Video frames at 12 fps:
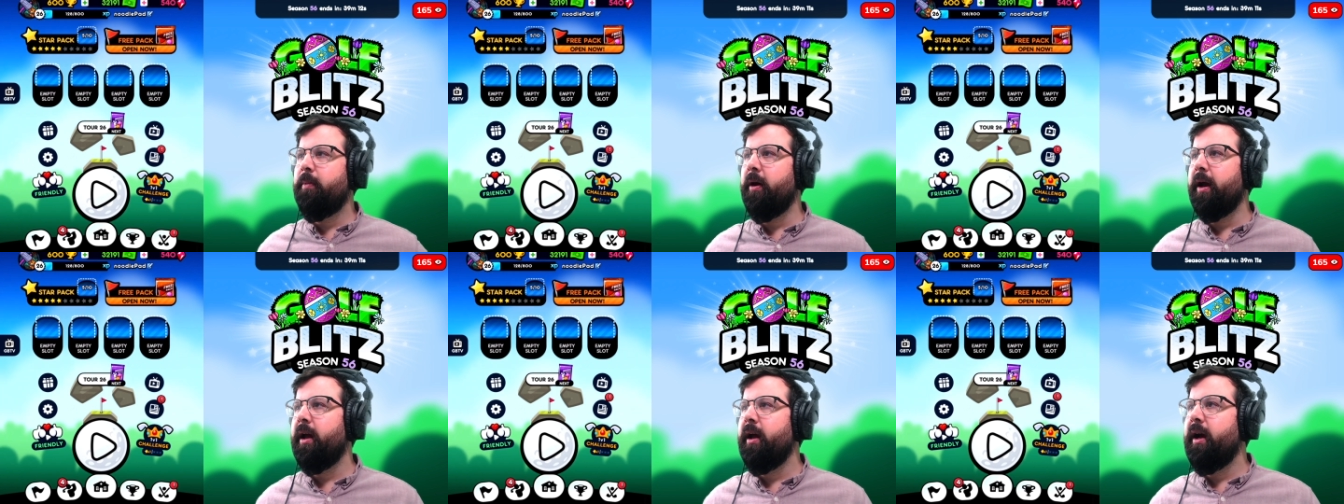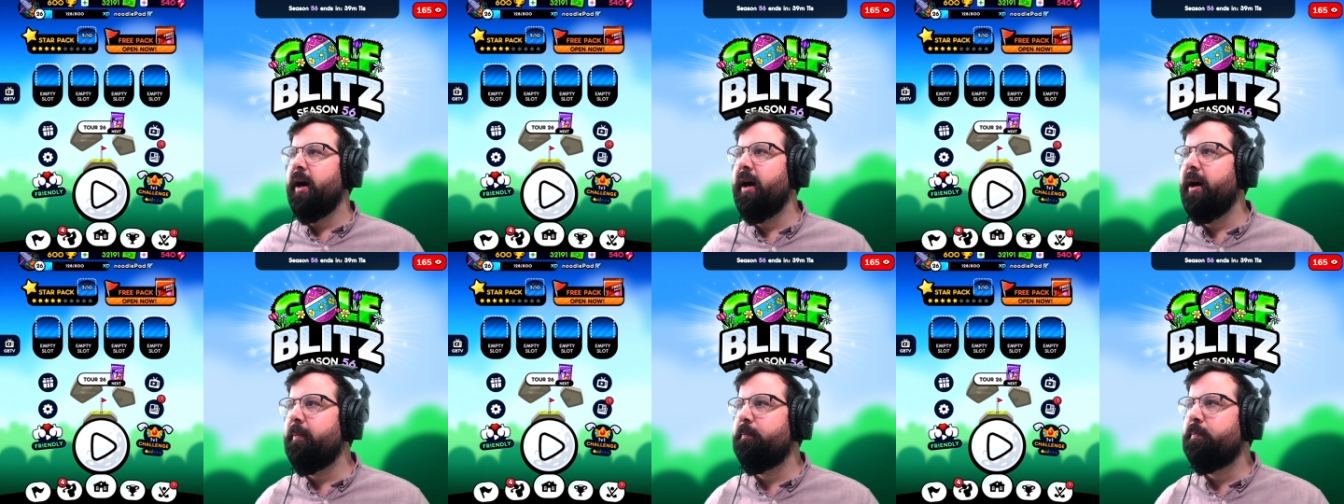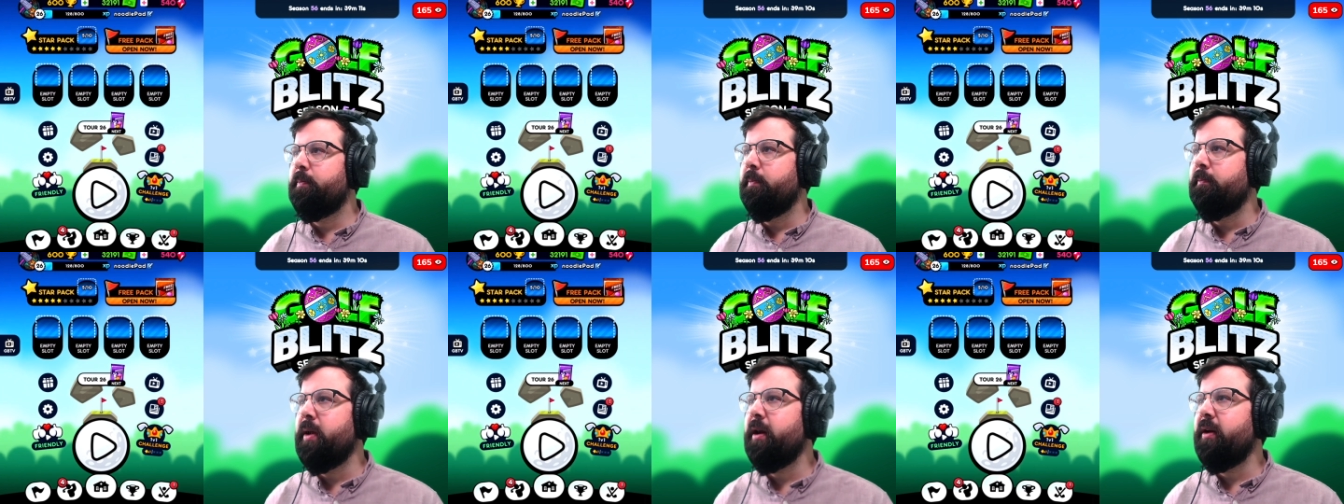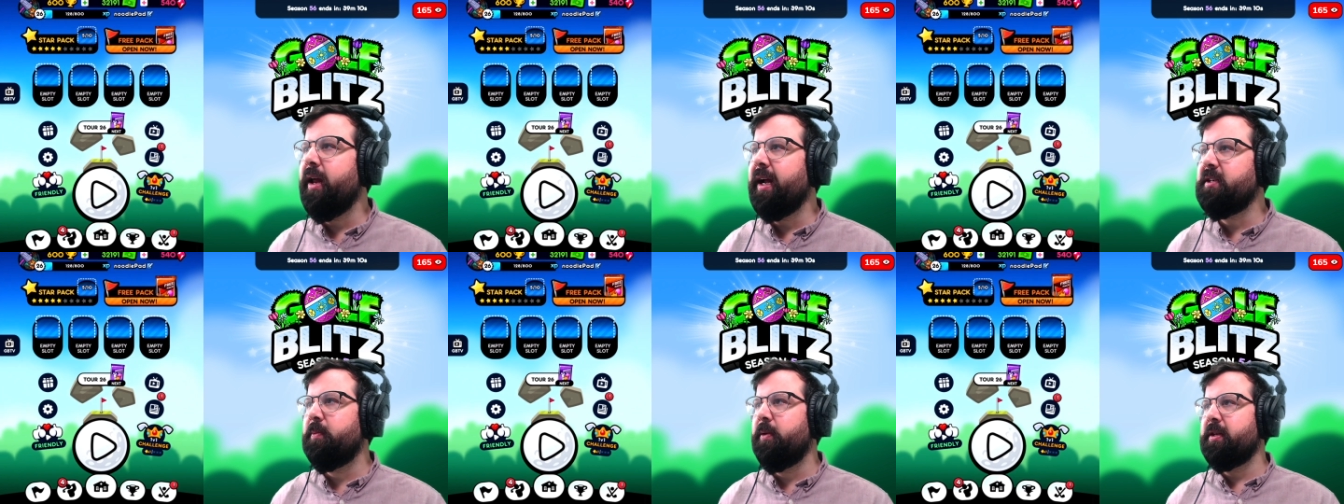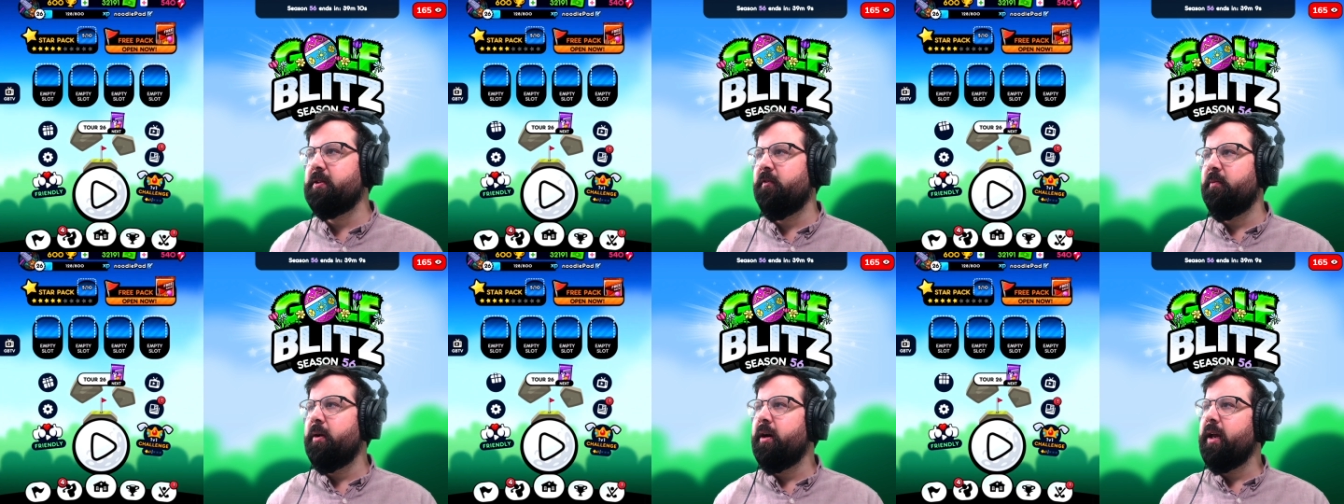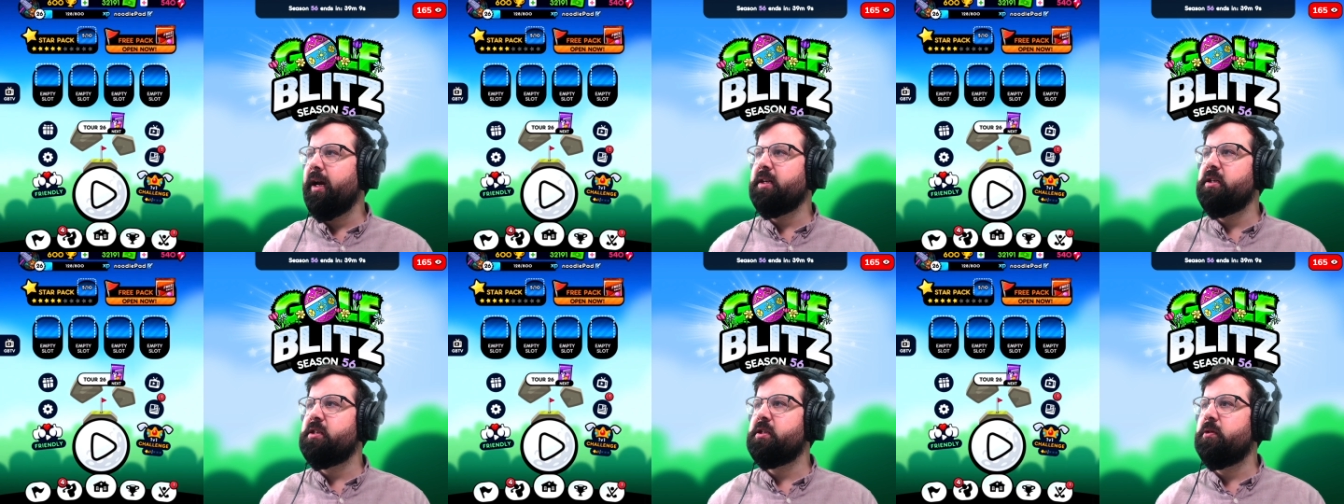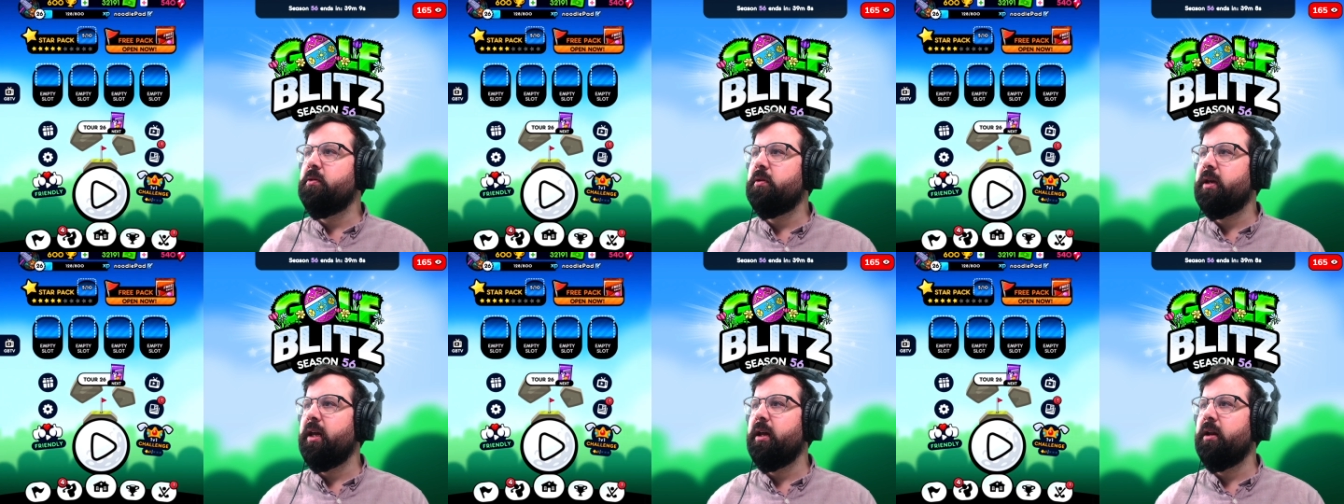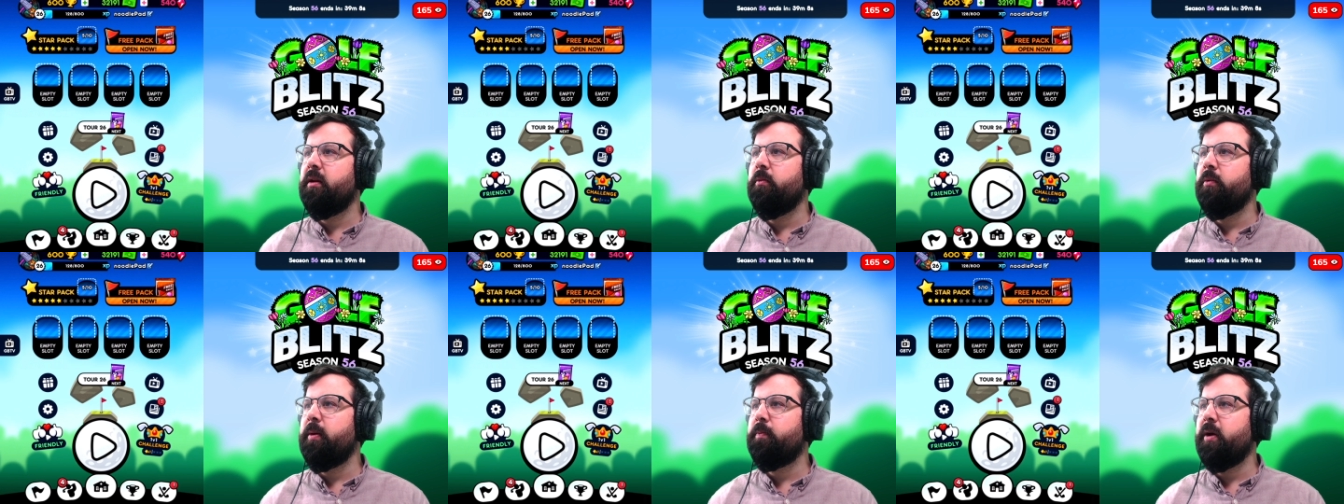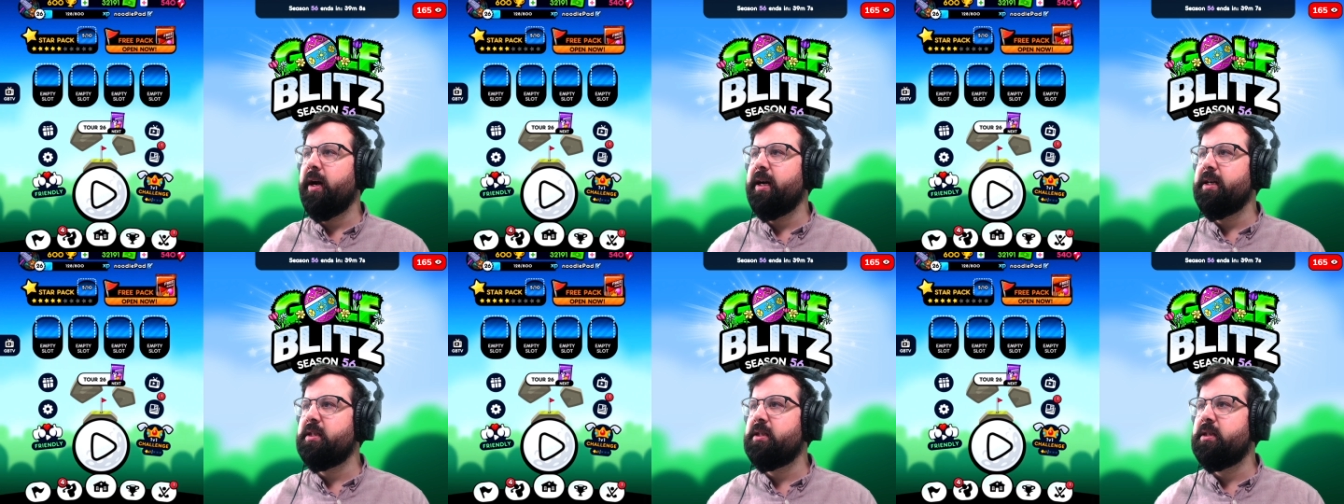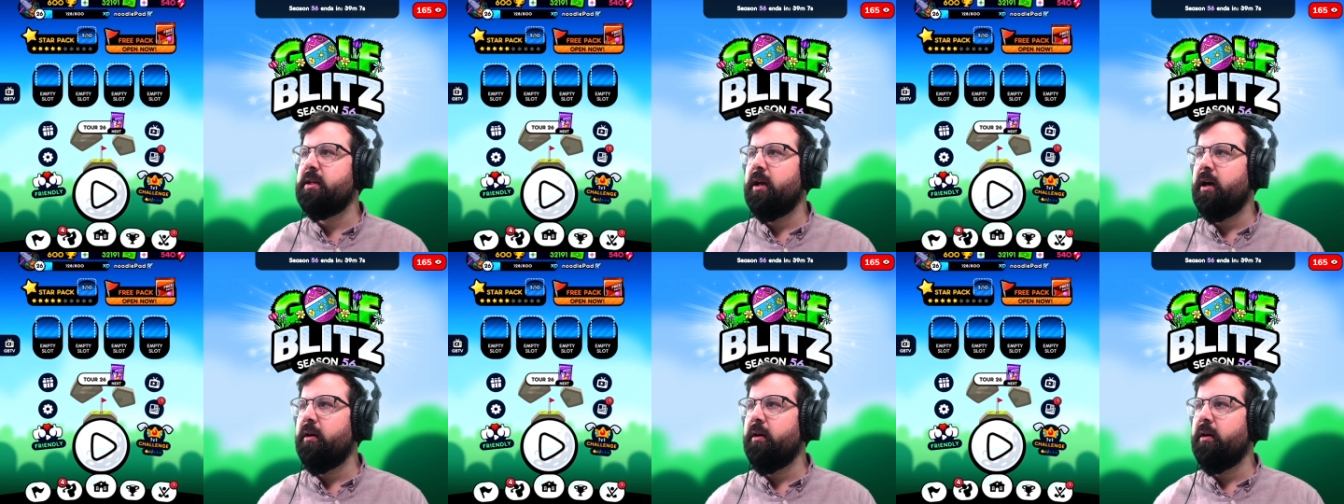Boy, um, mariachi, last one for mariachi, school kid, reprise.